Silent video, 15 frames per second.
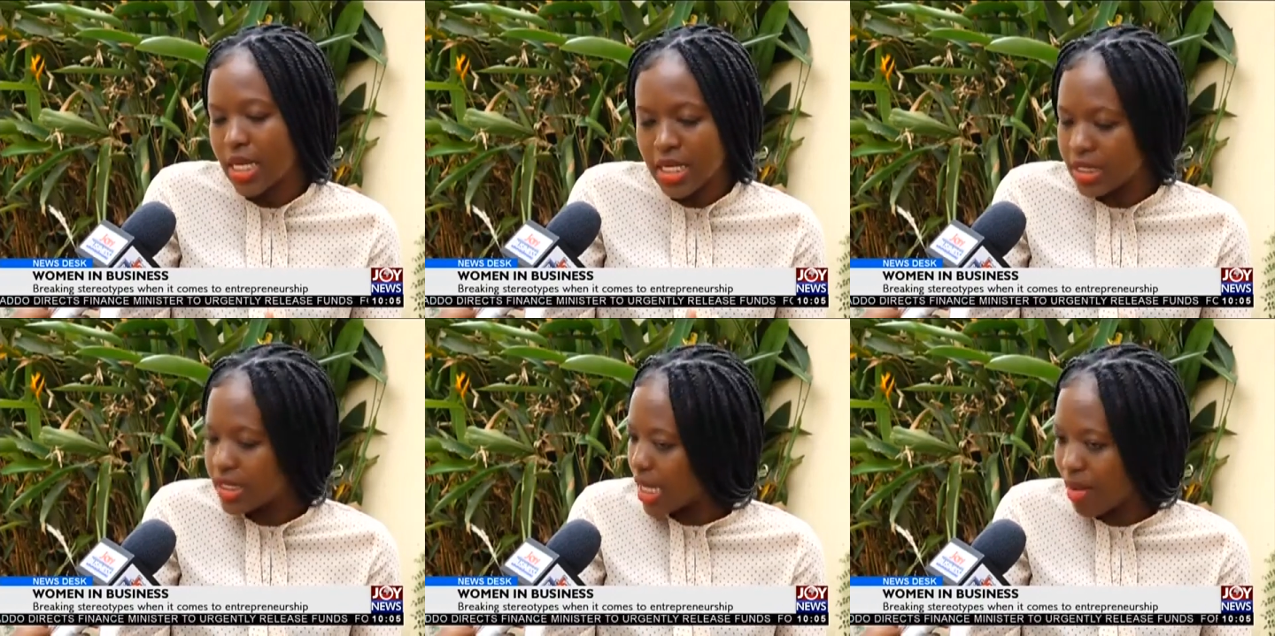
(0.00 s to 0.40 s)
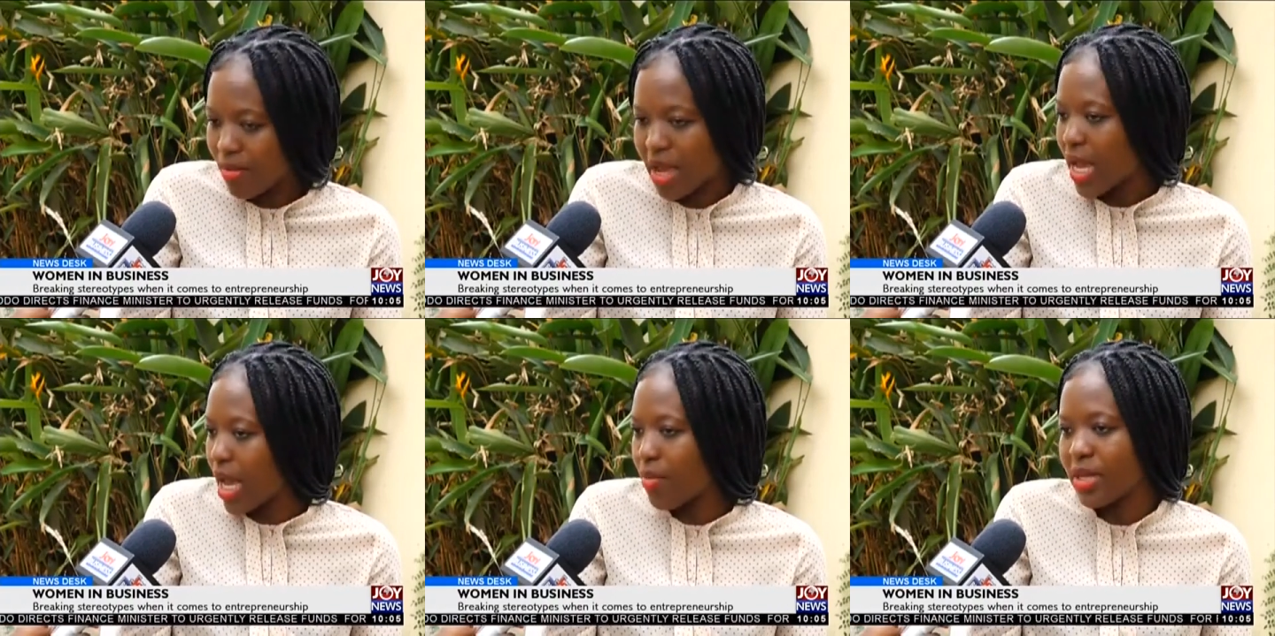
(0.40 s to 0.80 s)

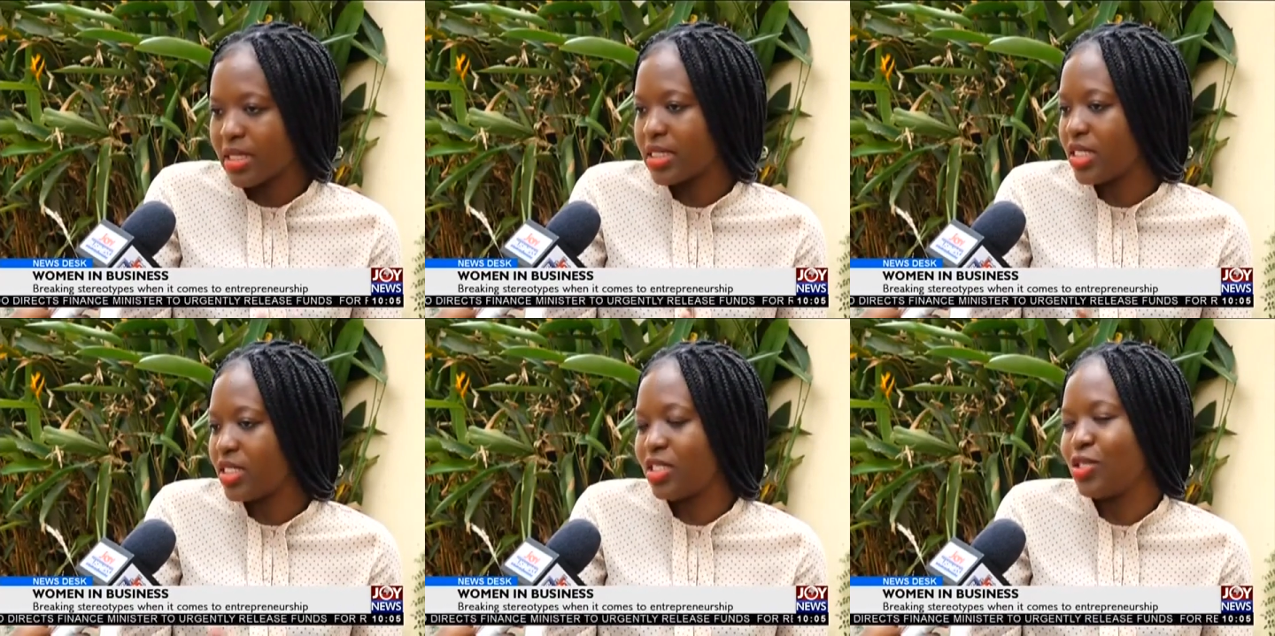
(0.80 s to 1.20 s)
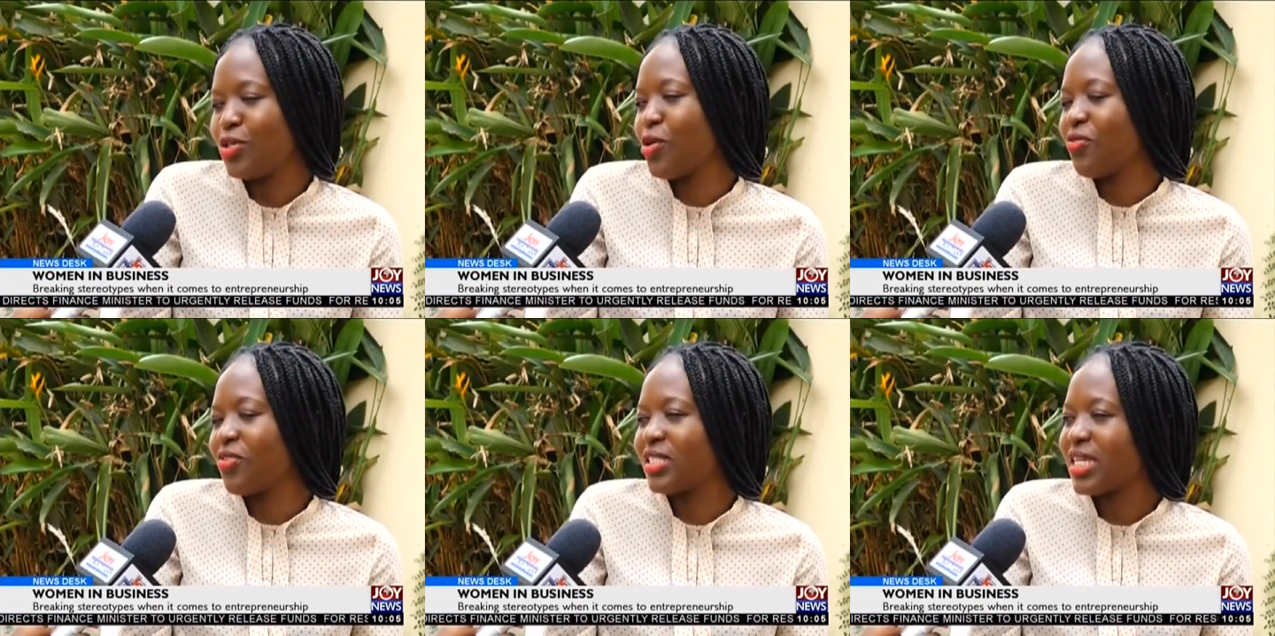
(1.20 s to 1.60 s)
anytime I come as the
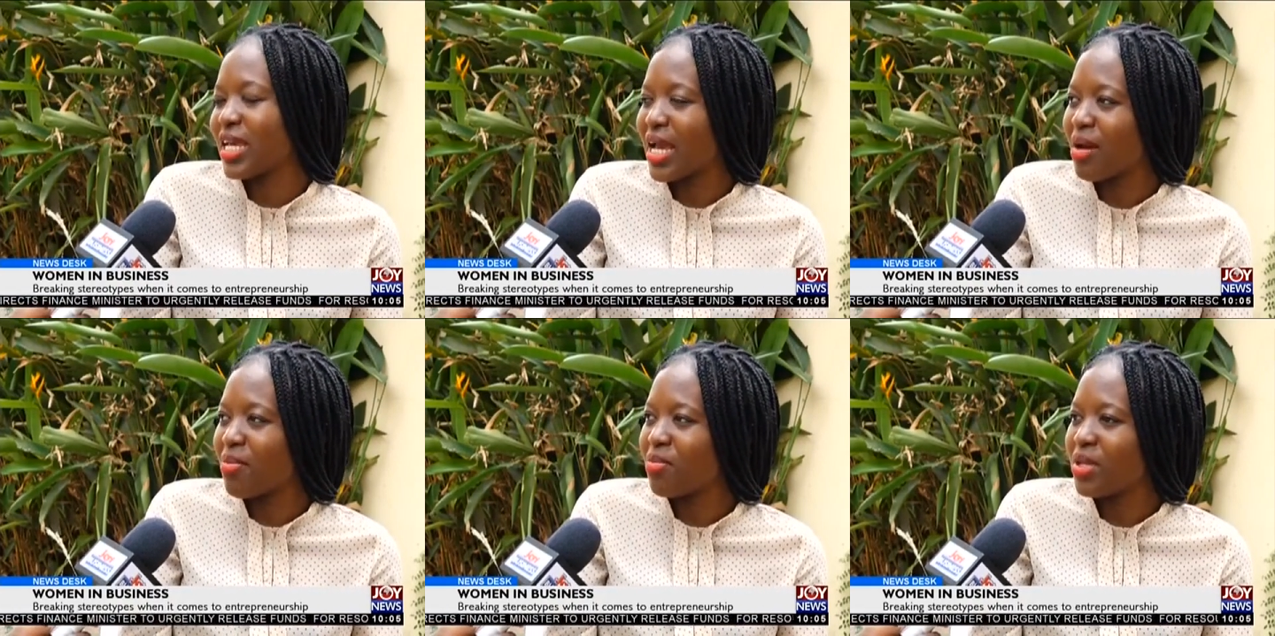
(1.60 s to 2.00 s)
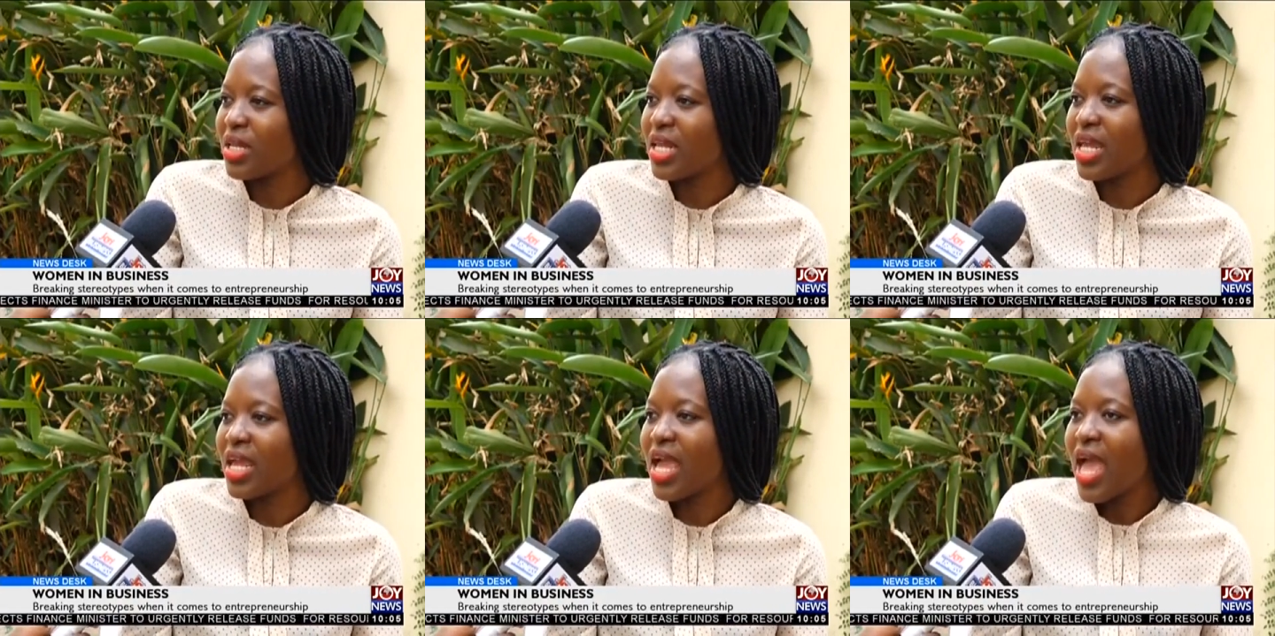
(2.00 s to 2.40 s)
CEO of a tech
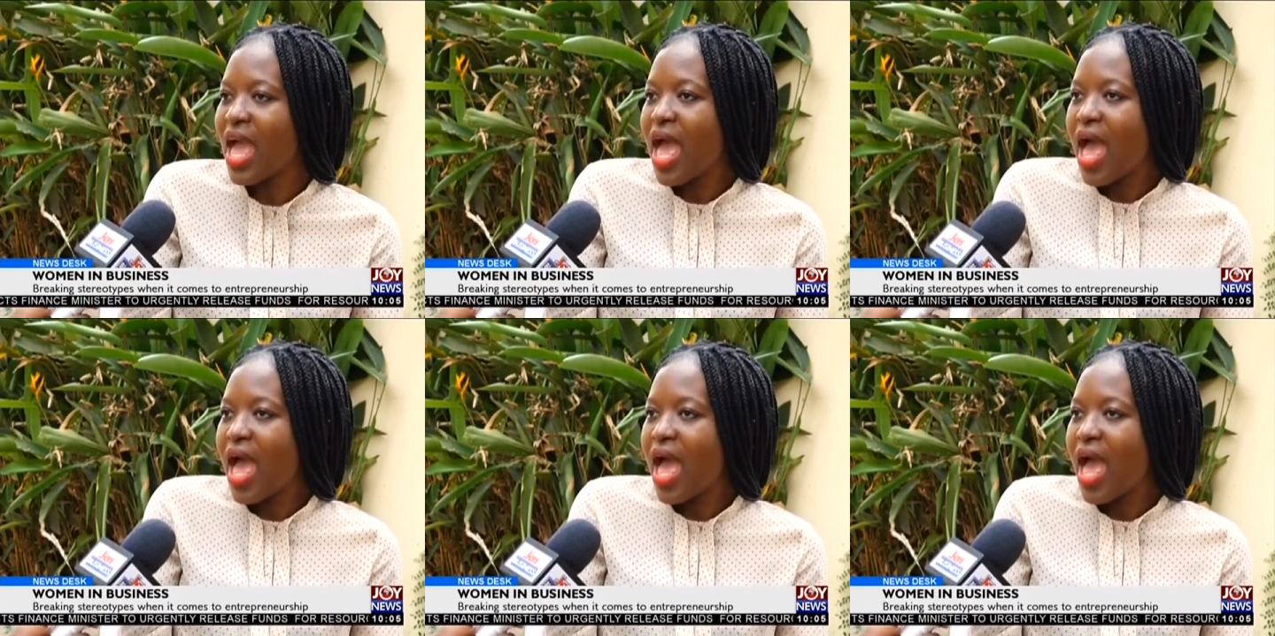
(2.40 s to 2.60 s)
company.